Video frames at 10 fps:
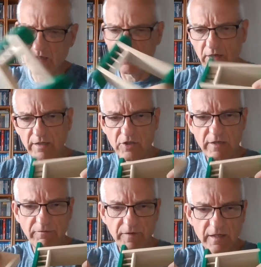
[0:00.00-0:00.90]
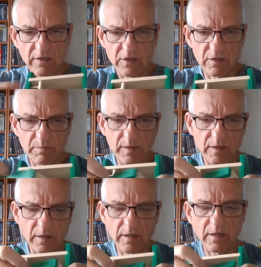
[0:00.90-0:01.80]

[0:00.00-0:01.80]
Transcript: not actually fixed, but